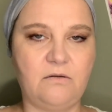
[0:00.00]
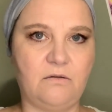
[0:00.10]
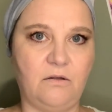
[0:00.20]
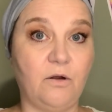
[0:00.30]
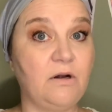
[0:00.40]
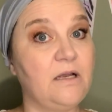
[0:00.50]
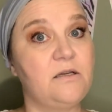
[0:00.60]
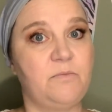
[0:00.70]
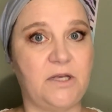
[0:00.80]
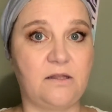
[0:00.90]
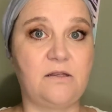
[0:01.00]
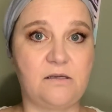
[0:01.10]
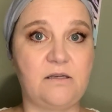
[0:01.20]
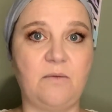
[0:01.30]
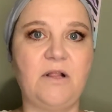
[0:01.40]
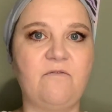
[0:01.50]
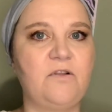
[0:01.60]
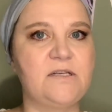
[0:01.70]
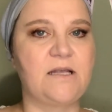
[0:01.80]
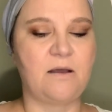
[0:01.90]
learning to be at the same level
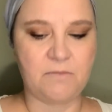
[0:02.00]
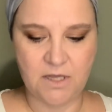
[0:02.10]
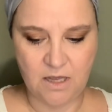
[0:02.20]
as them,